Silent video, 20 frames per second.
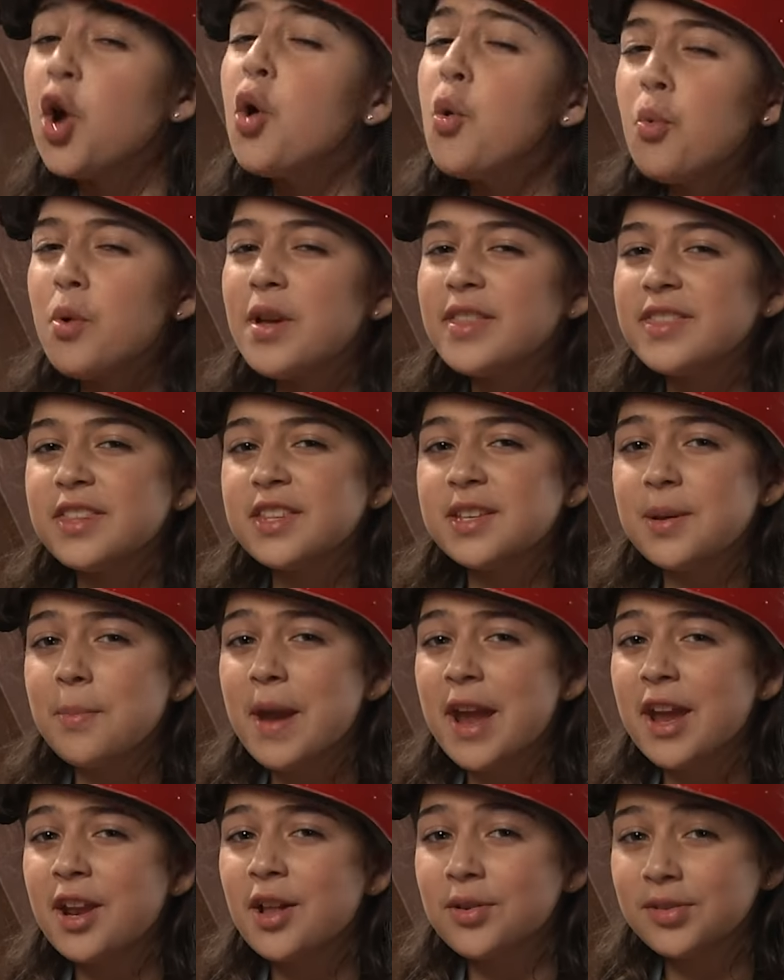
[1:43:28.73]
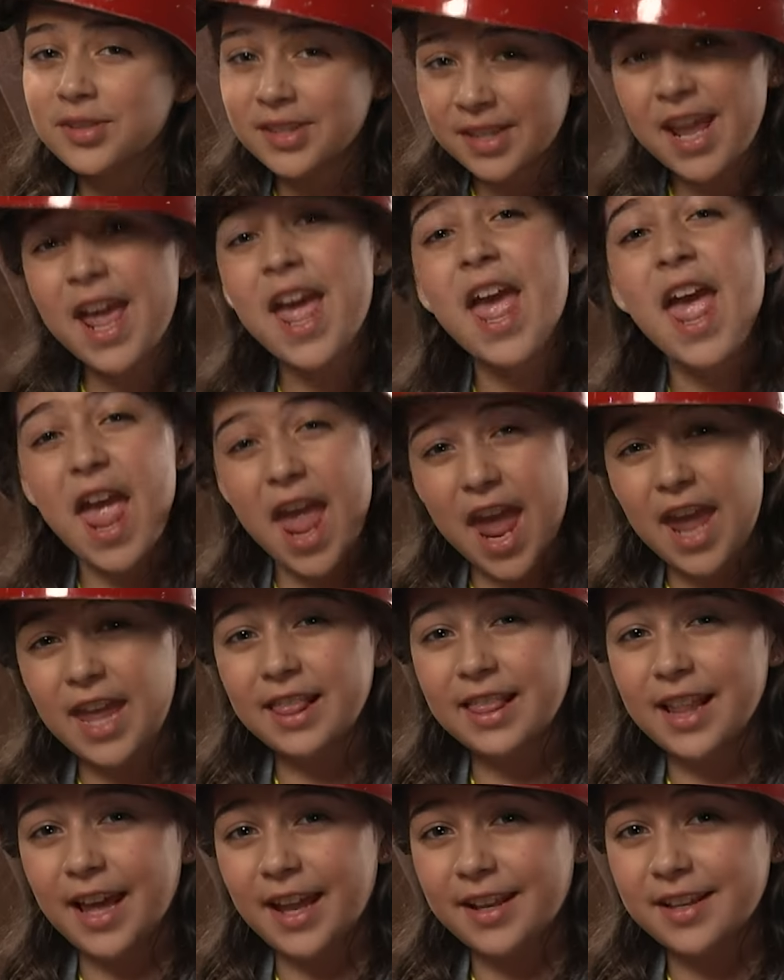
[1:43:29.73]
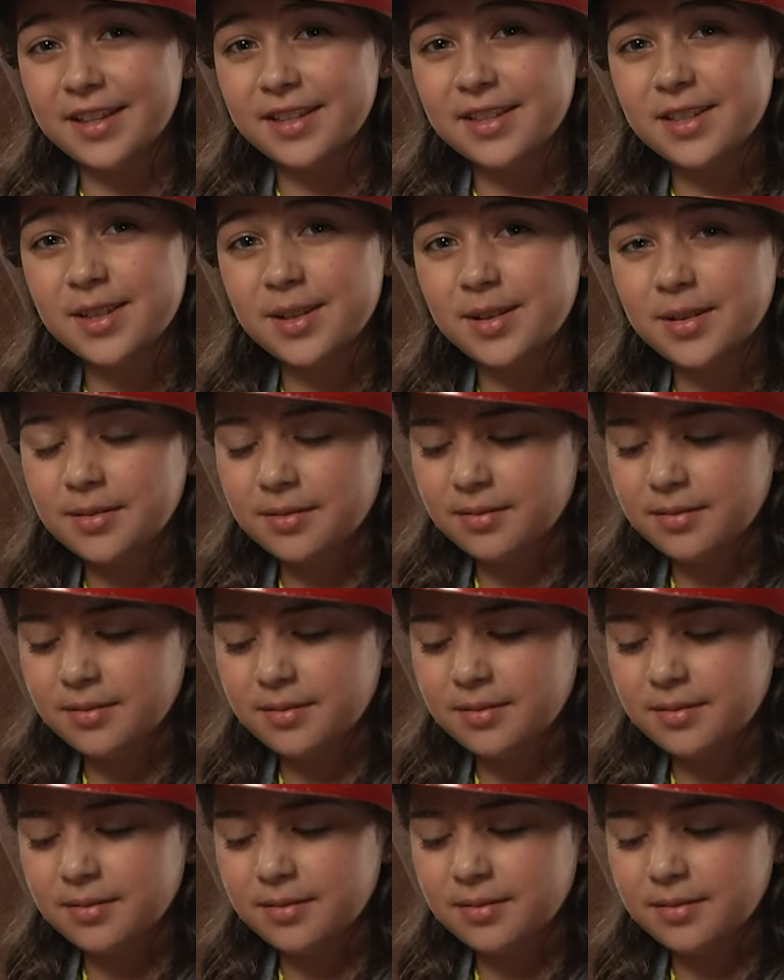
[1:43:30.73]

with tomatoes and lettuce.